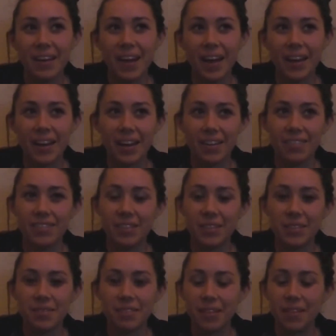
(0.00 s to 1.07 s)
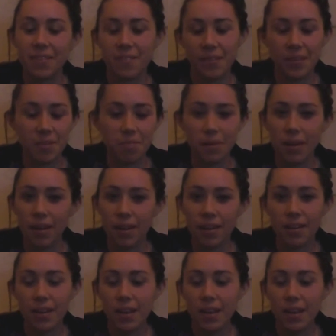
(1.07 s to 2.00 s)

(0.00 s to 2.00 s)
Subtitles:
I can't even explain the feeling, but